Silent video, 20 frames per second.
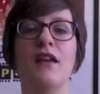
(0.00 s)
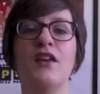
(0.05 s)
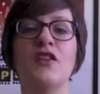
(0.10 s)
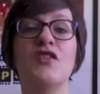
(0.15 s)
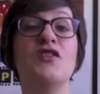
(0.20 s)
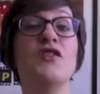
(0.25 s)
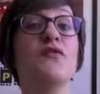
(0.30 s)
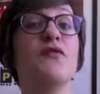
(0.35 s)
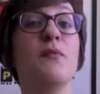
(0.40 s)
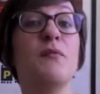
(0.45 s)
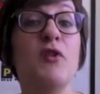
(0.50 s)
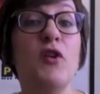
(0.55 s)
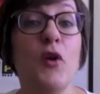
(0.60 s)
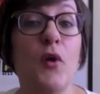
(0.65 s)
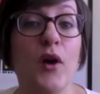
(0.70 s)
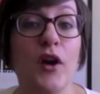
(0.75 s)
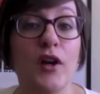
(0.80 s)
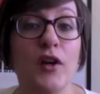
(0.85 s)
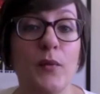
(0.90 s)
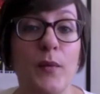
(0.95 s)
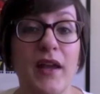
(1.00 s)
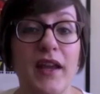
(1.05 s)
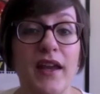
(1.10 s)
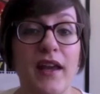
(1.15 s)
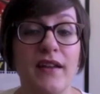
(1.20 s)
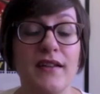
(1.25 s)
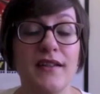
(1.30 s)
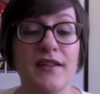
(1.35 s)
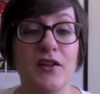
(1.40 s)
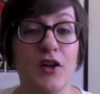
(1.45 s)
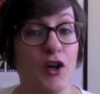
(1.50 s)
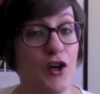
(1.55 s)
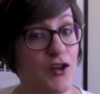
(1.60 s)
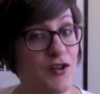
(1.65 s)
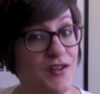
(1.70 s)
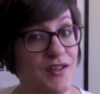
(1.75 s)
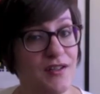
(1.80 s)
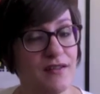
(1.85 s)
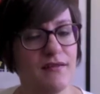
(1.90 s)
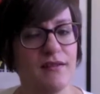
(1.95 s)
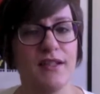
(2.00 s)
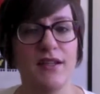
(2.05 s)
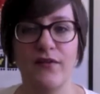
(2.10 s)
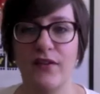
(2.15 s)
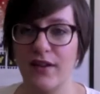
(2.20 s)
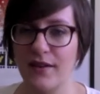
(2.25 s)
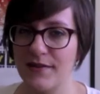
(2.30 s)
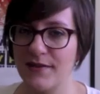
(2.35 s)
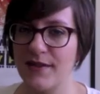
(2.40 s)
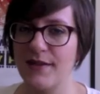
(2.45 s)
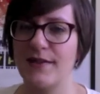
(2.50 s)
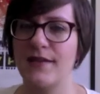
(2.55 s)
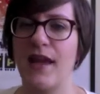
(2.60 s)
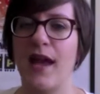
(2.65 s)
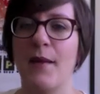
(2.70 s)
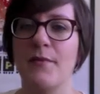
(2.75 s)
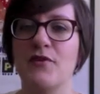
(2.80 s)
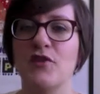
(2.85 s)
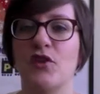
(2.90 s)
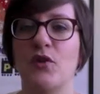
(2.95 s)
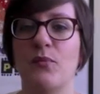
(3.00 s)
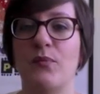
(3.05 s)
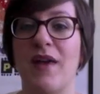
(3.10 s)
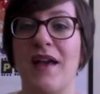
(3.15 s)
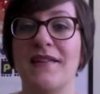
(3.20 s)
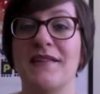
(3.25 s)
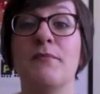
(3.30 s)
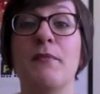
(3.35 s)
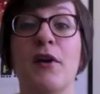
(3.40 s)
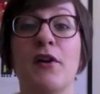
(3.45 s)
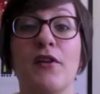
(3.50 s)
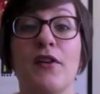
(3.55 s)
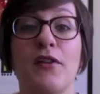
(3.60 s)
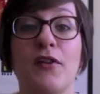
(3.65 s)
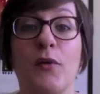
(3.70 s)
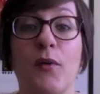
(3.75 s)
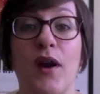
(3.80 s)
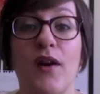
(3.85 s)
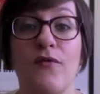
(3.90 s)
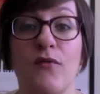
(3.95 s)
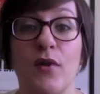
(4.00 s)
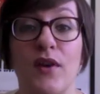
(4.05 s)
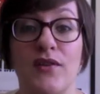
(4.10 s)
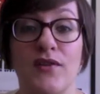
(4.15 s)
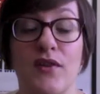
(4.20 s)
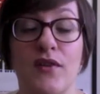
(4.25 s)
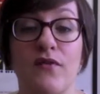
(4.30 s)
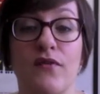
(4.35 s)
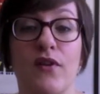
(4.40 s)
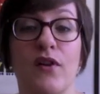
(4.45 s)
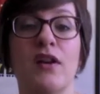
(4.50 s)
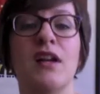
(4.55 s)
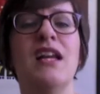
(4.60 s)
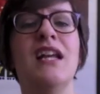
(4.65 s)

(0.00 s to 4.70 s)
So from New York, we get Kurt giving us his absolute best Meredith Grey voiceover,